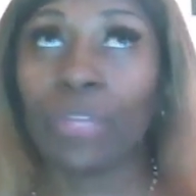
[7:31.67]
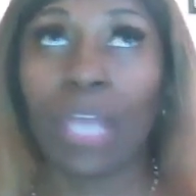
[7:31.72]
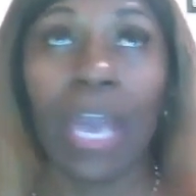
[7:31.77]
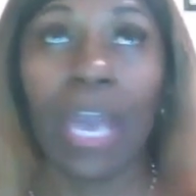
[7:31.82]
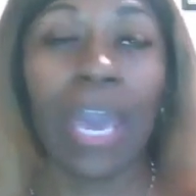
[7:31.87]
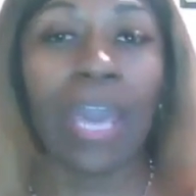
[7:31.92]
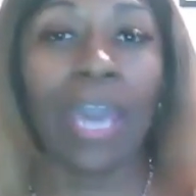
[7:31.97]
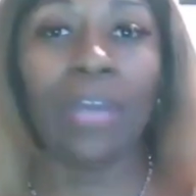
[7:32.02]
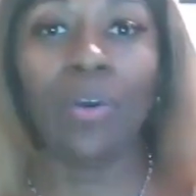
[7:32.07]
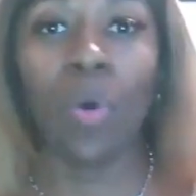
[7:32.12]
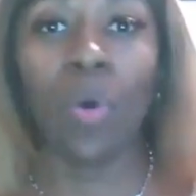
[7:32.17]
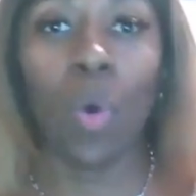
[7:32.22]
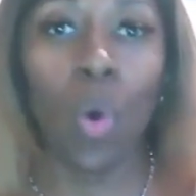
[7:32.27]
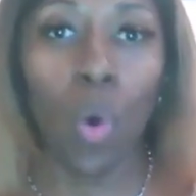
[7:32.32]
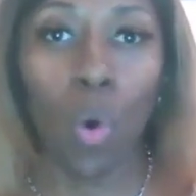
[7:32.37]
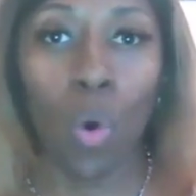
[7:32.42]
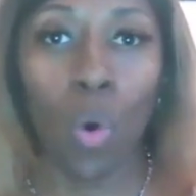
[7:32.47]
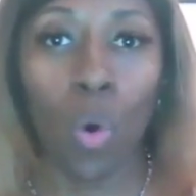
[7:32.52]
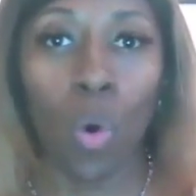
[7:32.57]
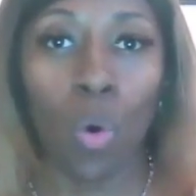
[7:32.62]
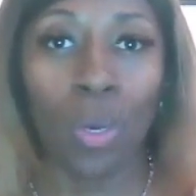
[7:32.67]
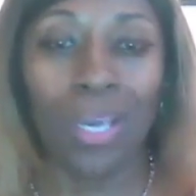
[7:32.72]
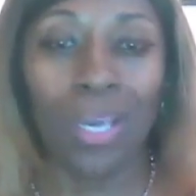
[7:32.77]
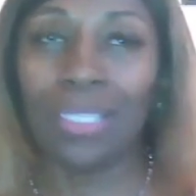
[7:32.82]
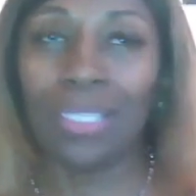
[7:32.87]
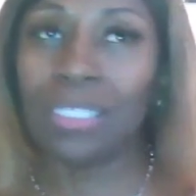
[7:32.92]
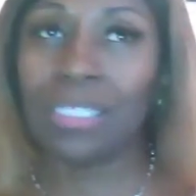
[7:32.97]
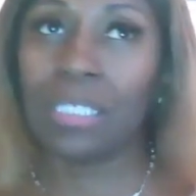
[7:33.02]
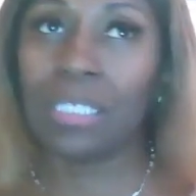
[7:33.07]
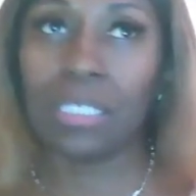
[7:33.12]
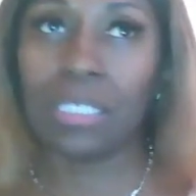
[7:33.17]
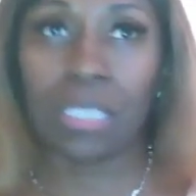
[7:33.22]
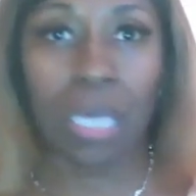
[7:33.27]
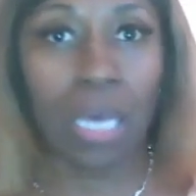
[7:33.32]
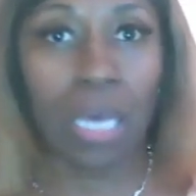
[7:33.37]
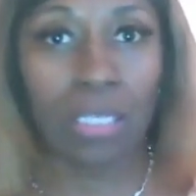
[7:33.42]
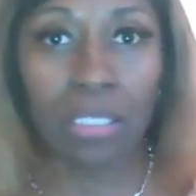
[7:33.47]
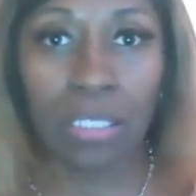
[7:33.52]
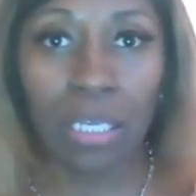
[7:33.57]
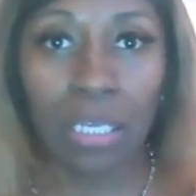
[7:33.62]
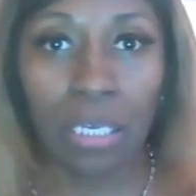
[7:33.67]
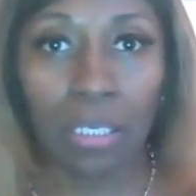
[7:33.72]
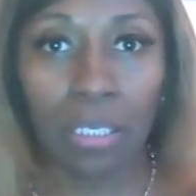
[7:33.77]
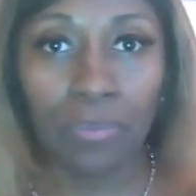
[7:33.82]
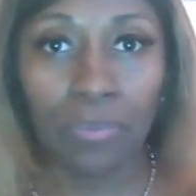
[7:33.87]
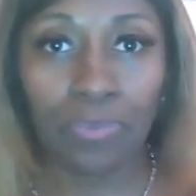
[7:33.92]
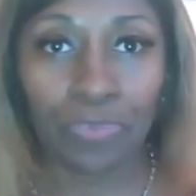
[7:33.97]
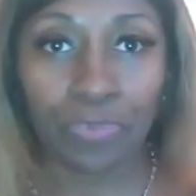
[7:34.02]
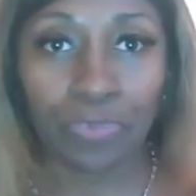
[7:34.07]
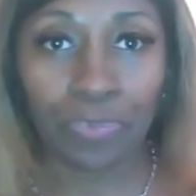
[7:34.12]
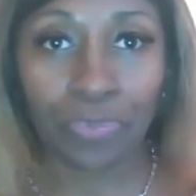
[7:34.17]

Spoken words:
at all, and it's disgusting.